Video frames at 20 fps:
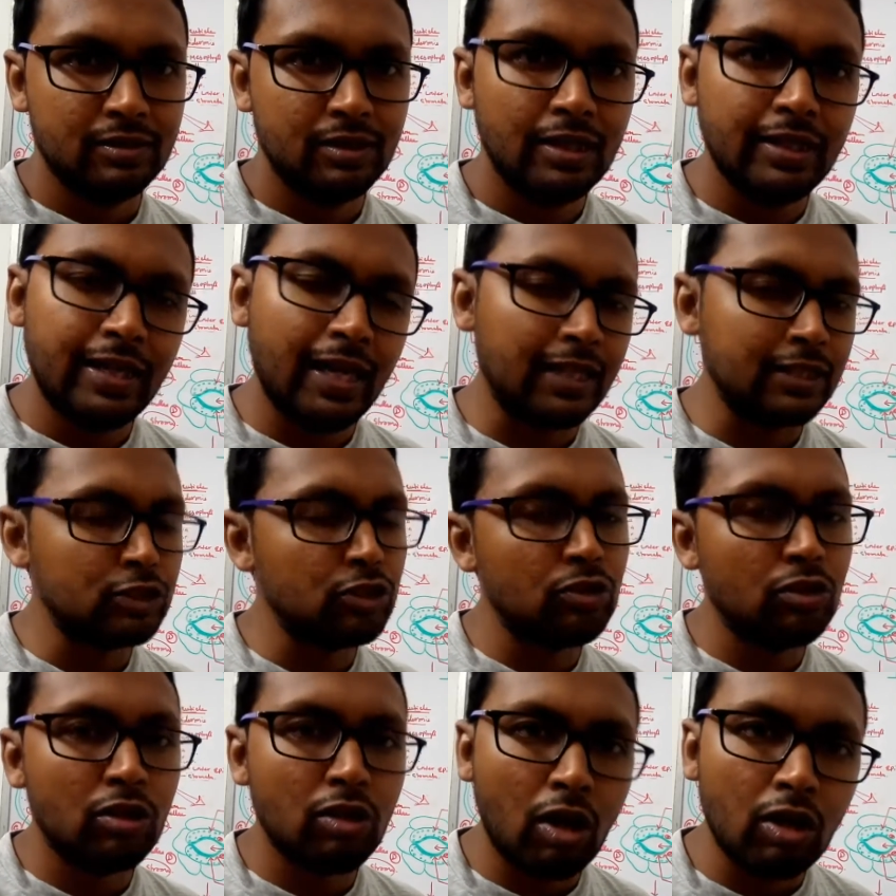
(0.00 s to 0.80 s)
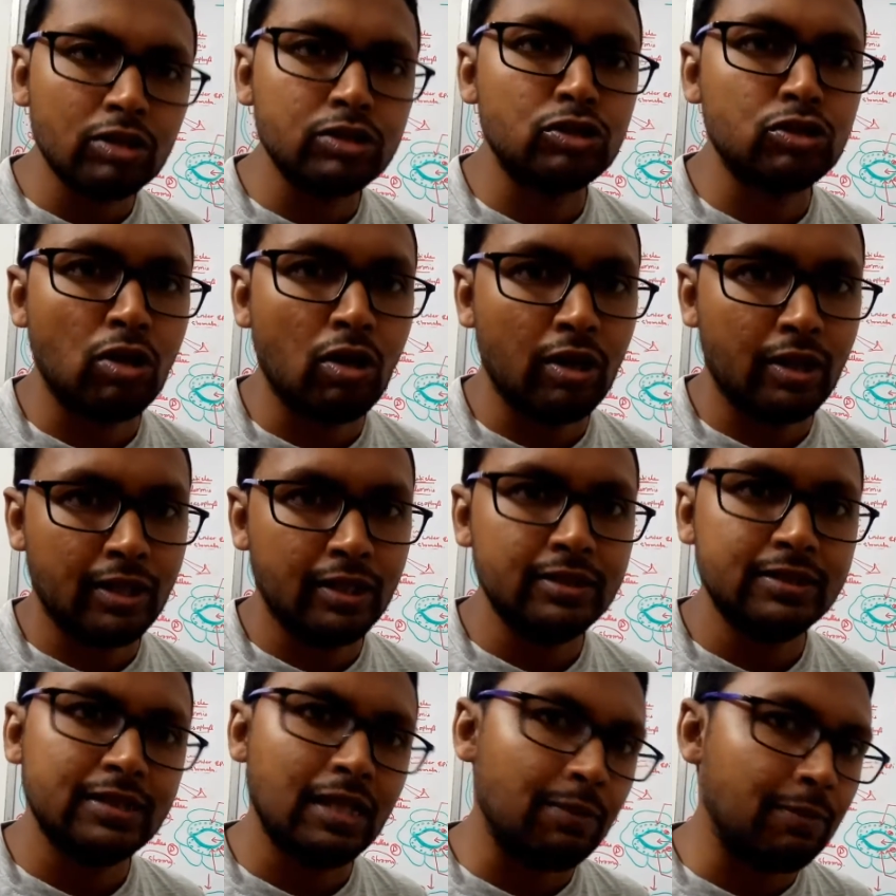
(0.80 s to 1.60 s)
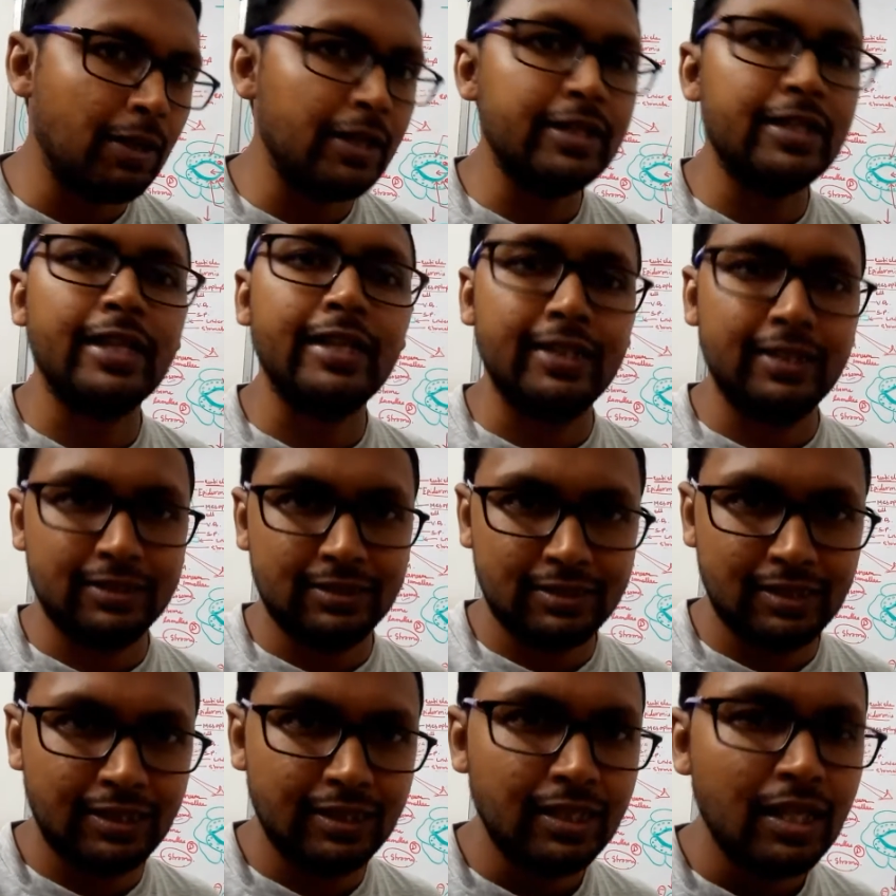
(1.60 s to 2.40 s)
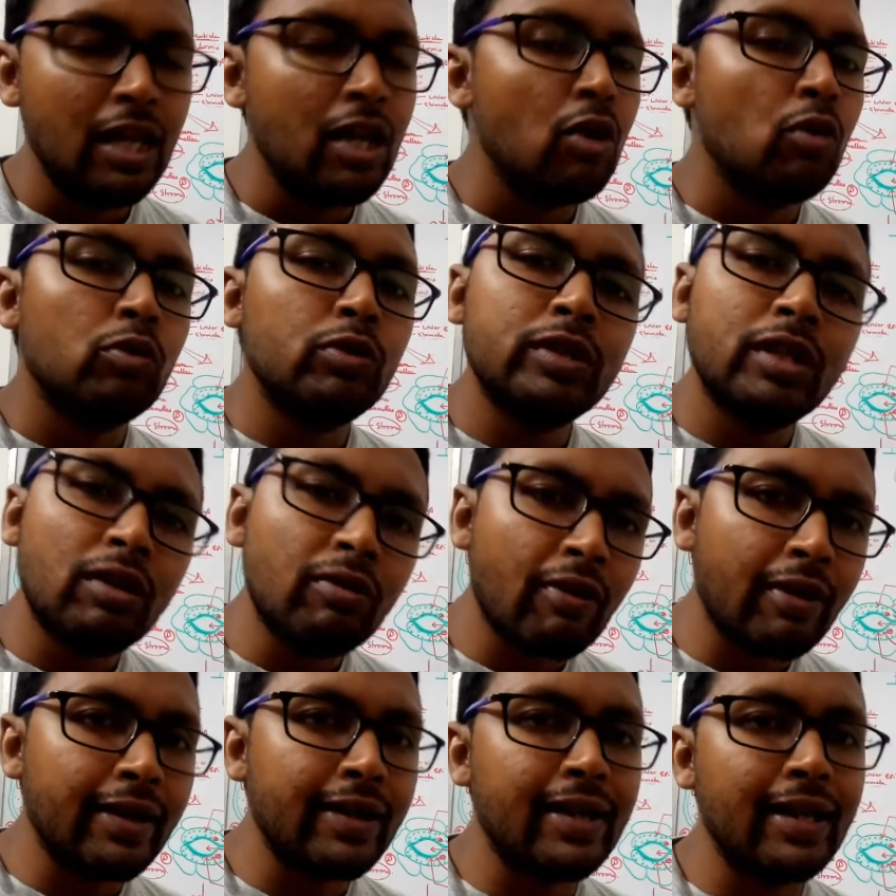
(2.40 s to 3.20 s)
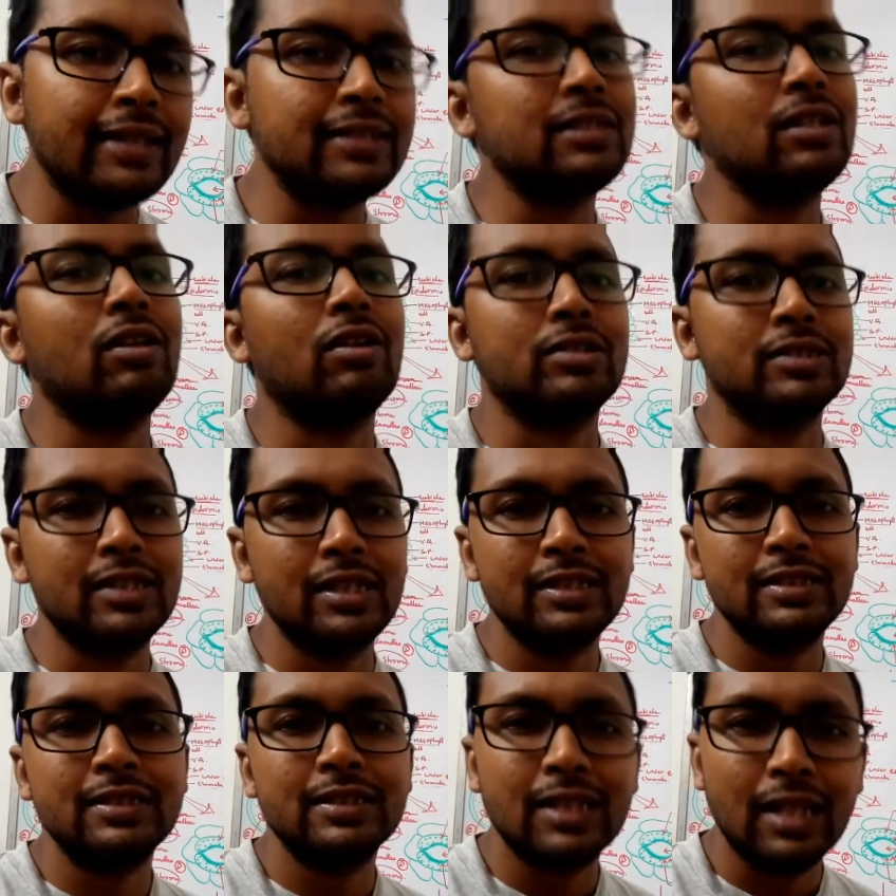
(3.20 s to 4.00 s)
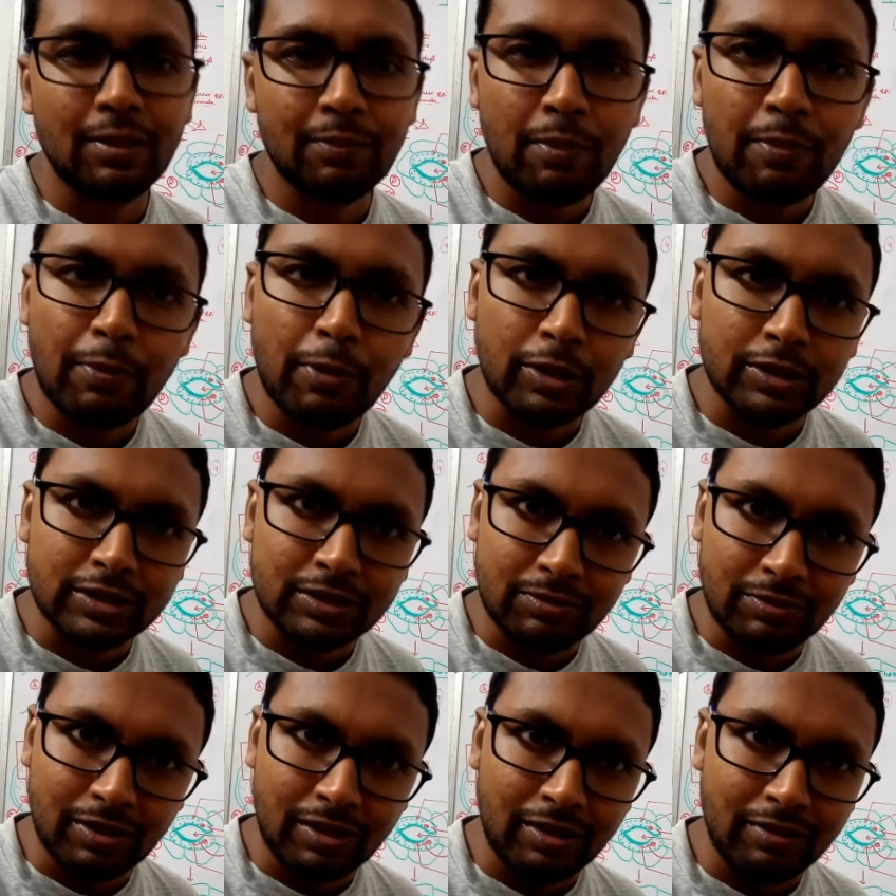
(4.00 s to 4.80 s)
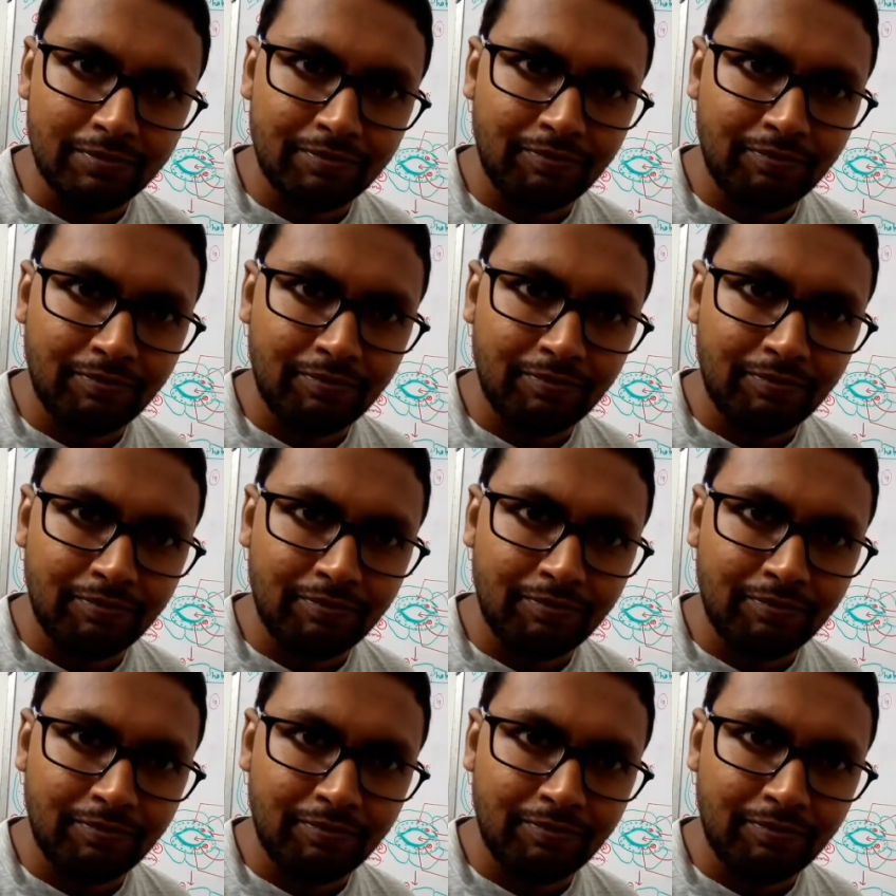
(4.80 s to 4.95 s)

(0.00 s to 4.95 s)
Reduction will also occur simultaneously. Without reduction, oxidation can't be possible.